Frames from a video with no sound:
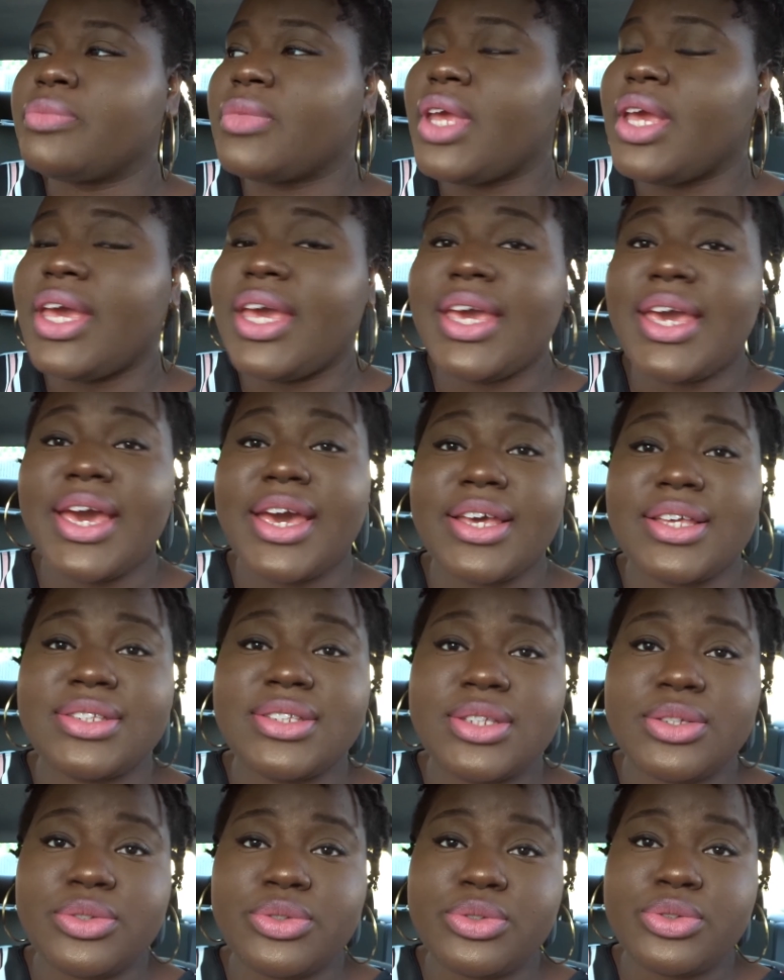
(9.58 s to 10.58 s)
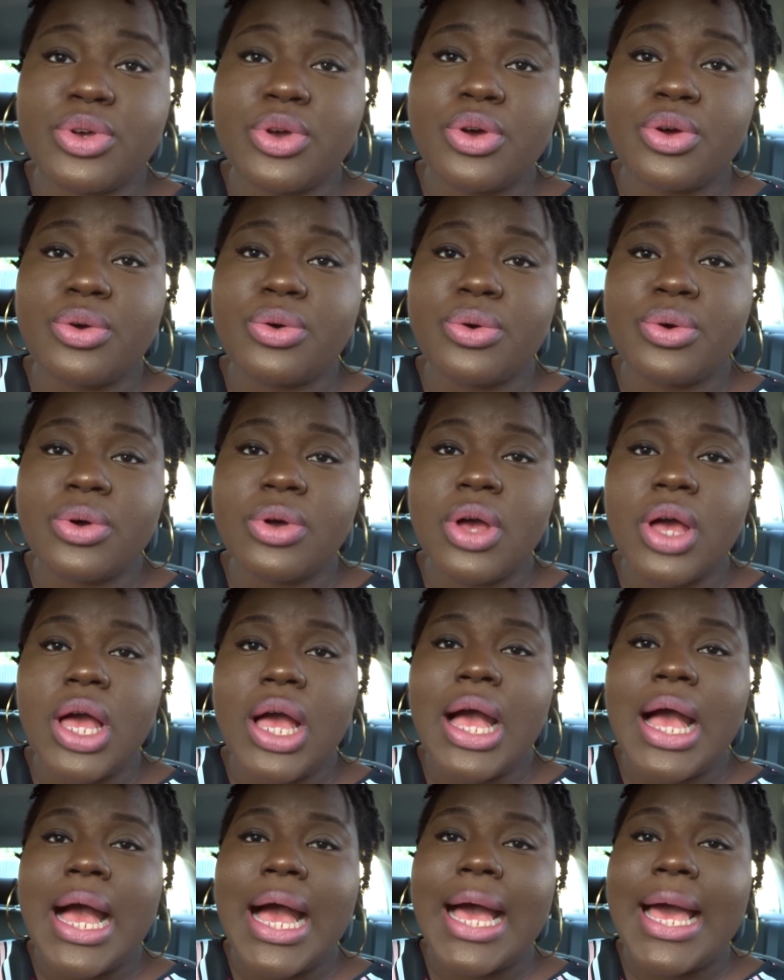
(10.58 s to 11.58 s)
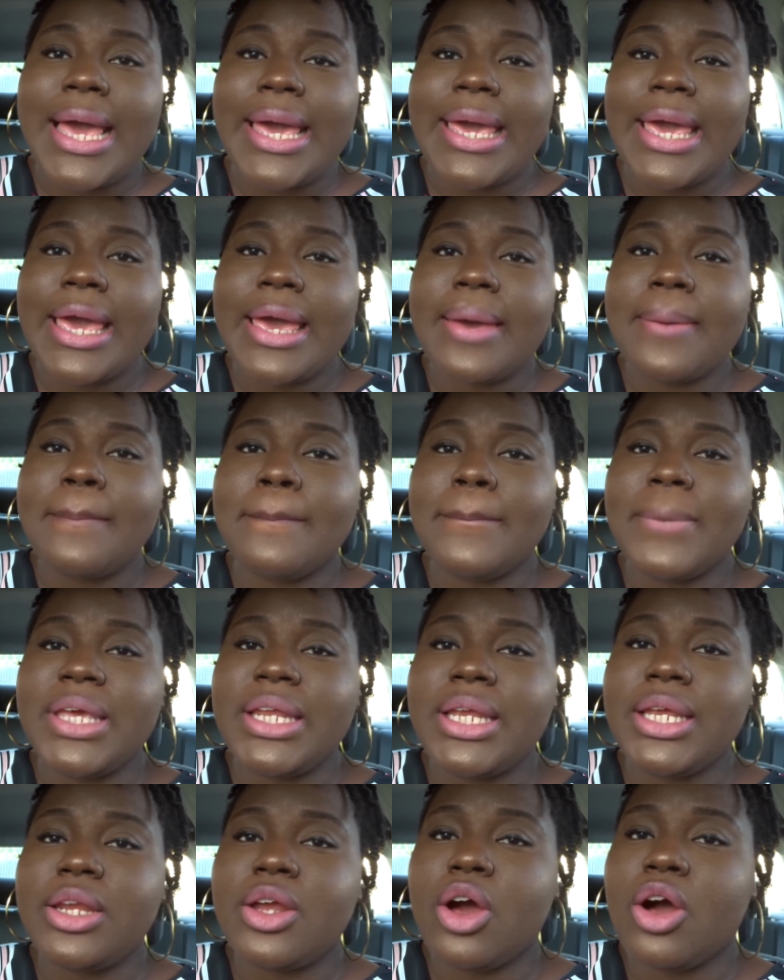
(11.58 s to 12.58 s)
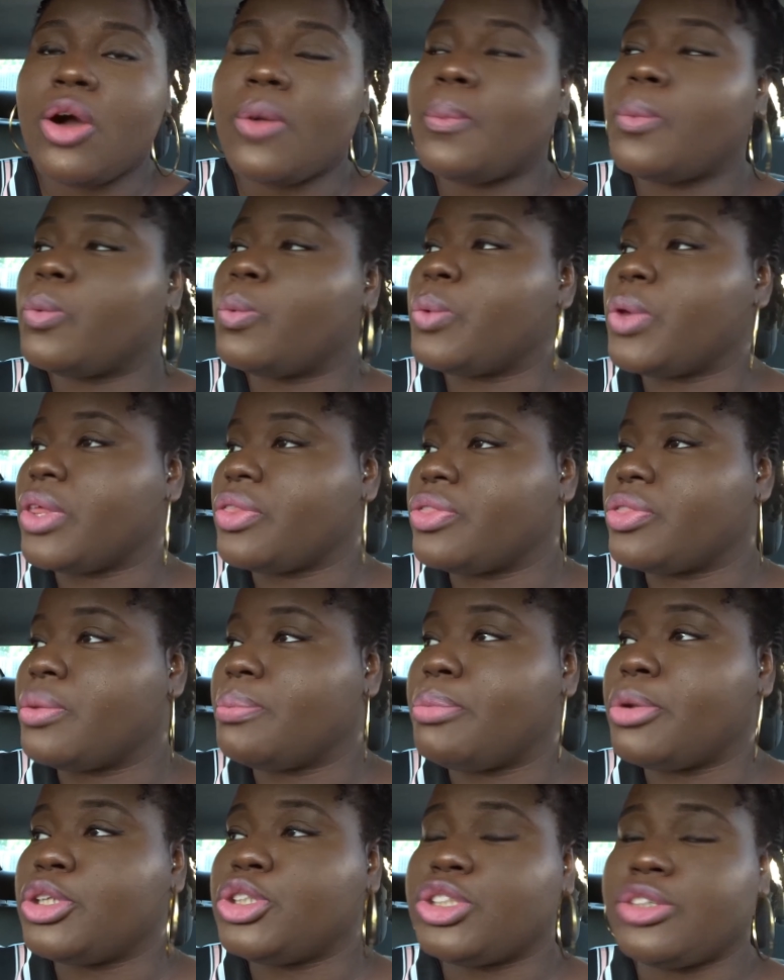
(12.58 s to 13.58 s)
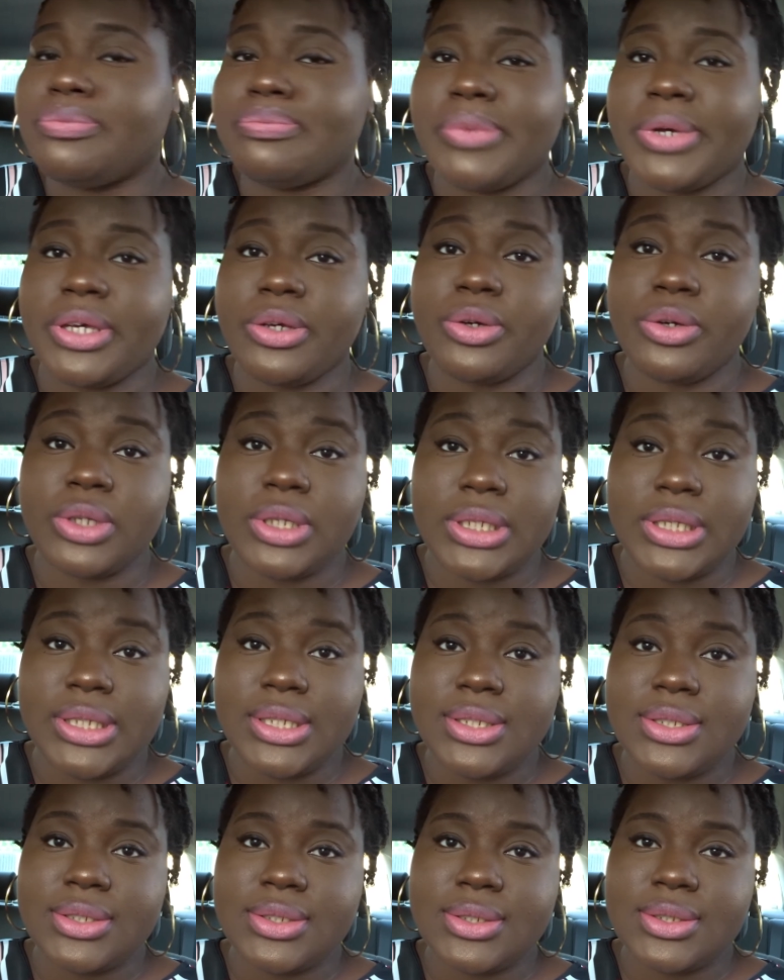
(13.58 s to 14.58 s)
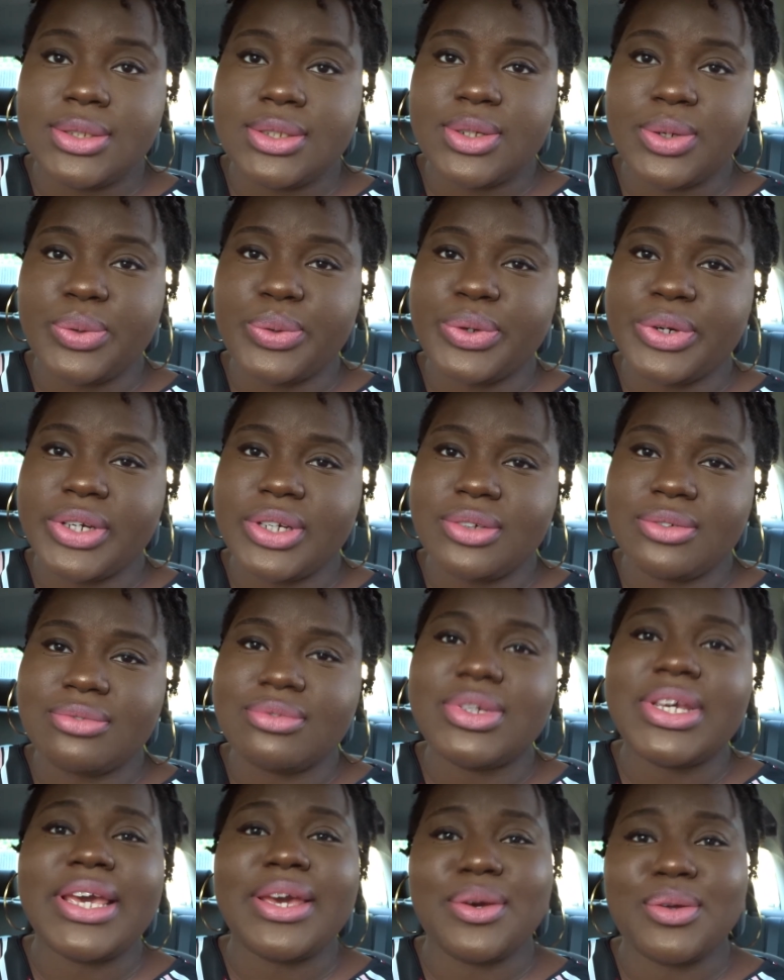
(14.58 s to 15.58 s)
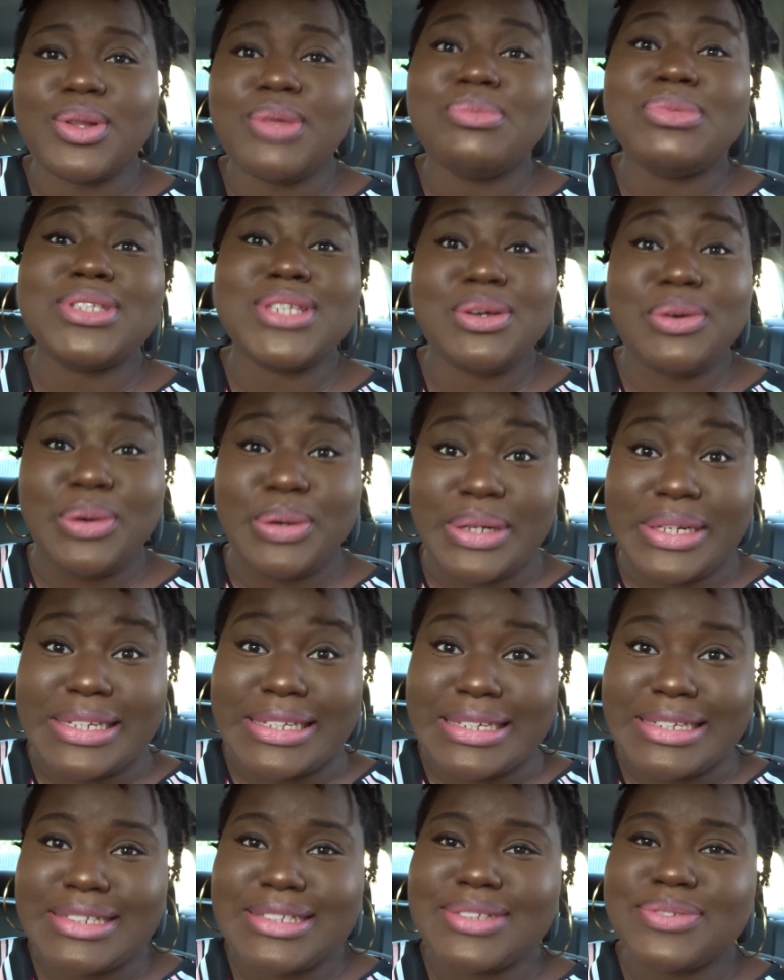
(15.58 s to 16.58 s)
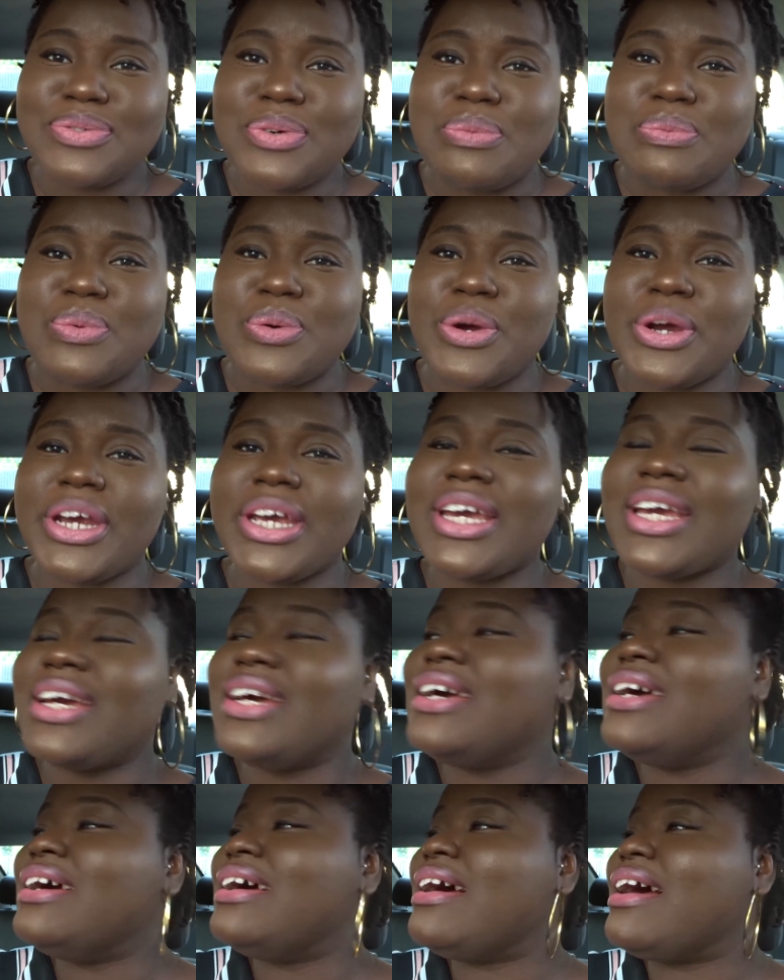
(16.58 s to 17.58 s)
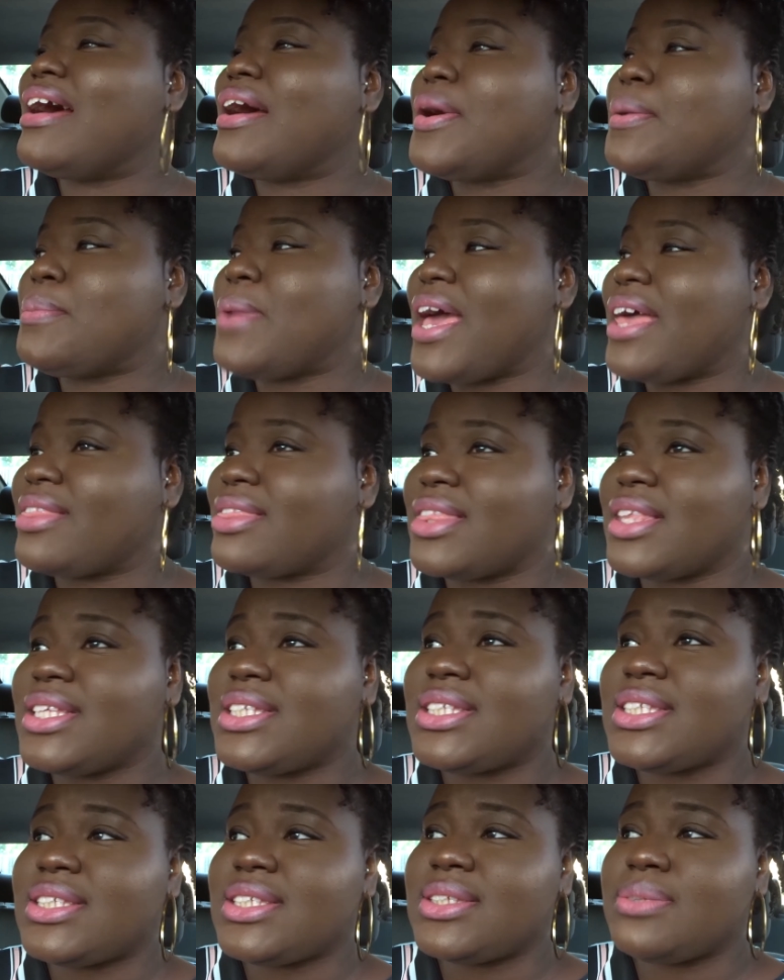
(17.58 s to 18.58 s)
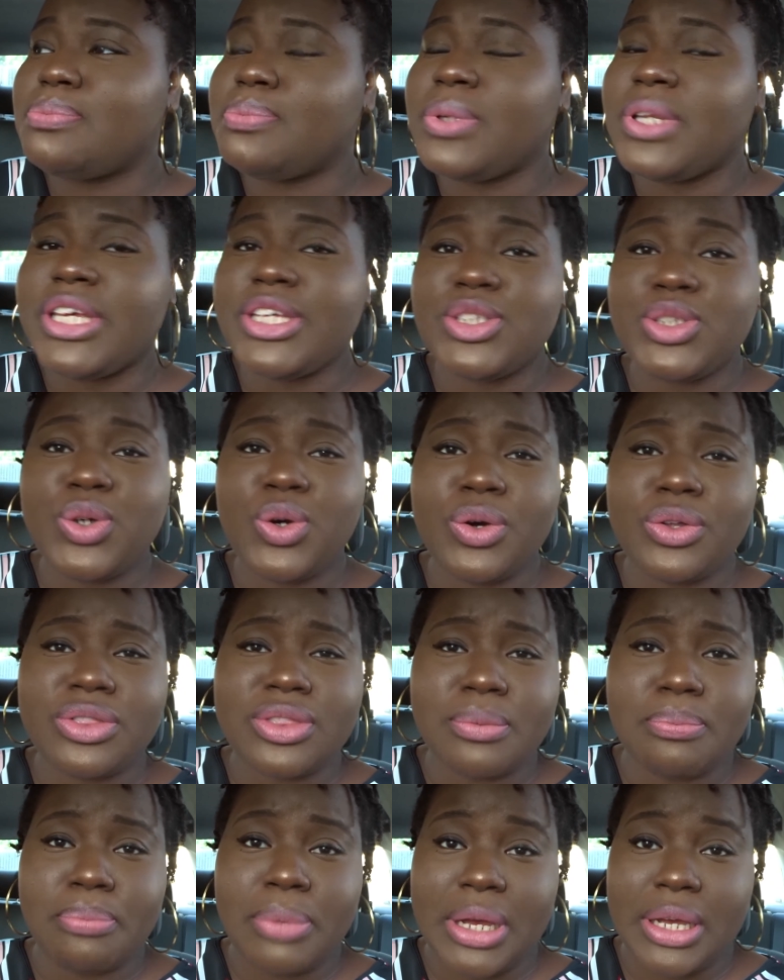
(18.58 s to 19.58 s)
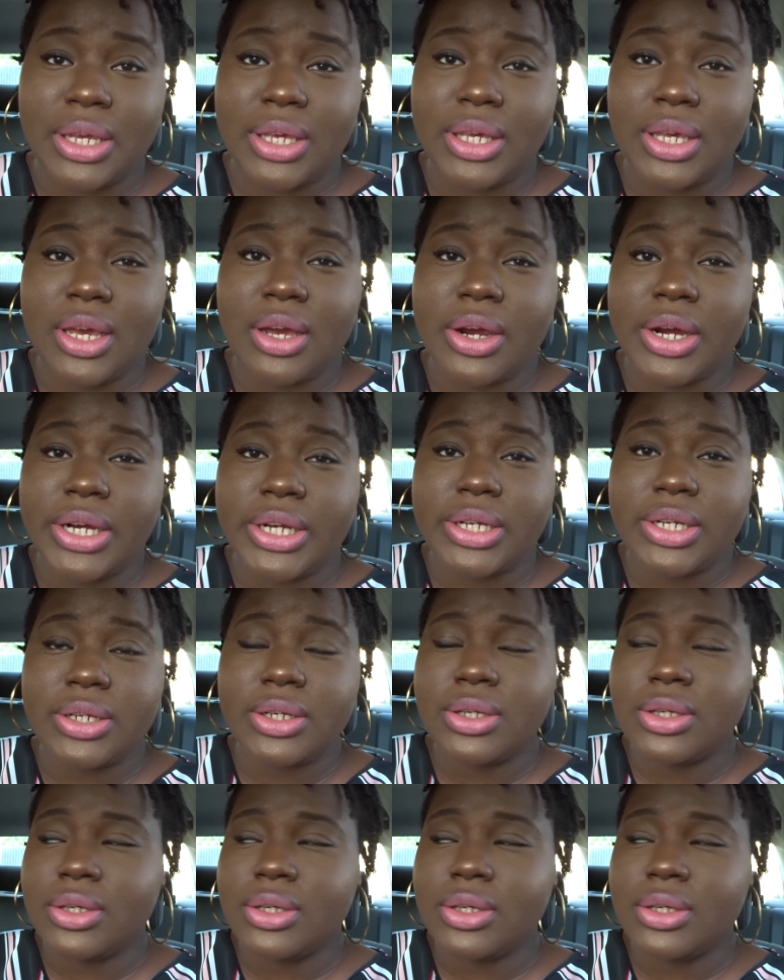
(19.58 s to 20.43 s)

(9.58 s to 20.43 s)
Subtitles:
hey guys, so I am meeting up with a bunch of my colleagues, or yeah, let me say colleagues from work, at this place called the Backyard